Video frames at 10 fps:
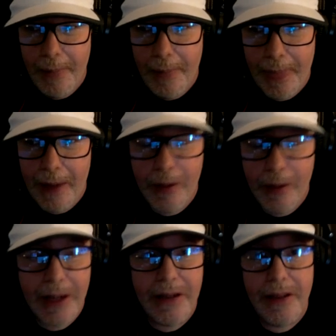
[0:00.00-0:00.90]
And when
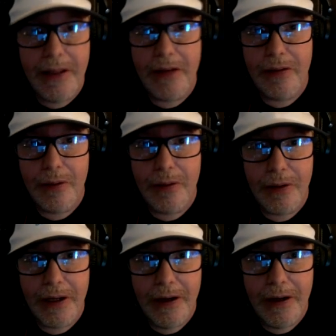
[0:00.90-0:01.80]
I did that
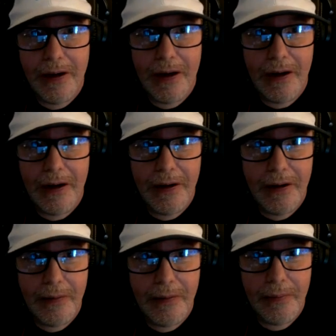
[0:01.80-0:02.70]
story on
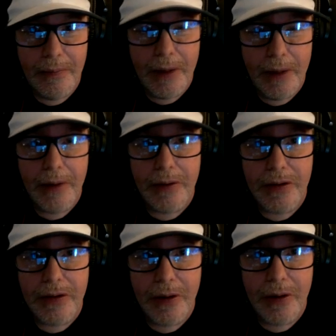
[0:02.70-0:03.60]
my old
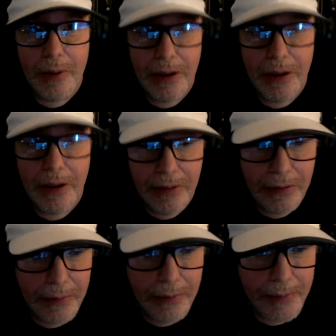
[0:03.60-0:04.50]
show on
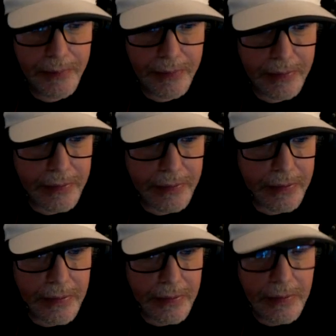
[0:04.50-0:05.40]
YouTube,
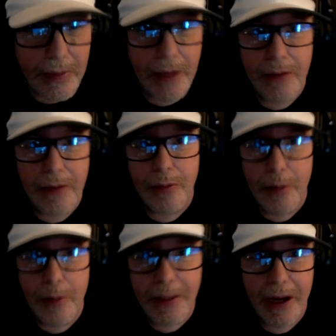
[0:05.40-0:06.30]
this
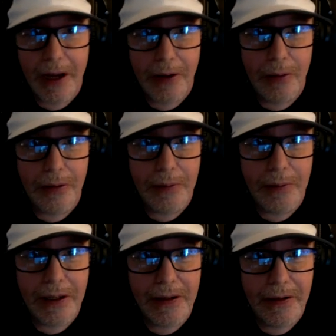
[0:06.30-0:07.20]
woman got a hold of
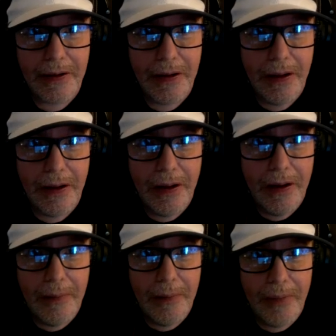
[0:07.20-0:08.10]
me,
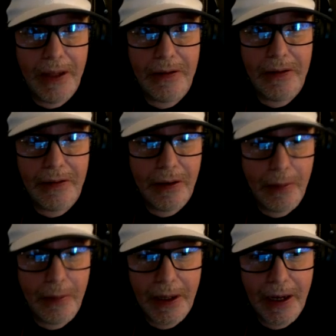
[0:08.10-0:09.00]
and she said, oh
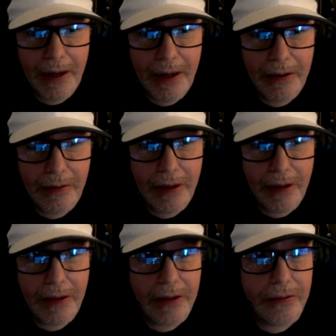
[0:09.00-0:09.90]
my God,
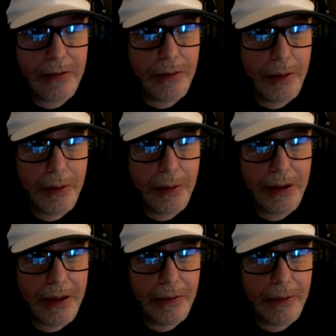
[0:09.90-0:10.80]
that story
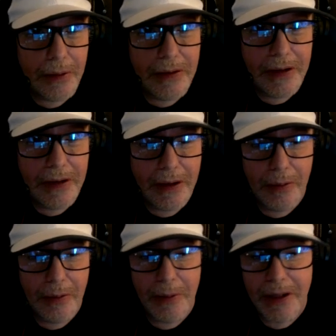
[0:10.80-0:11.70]
really resonated with me.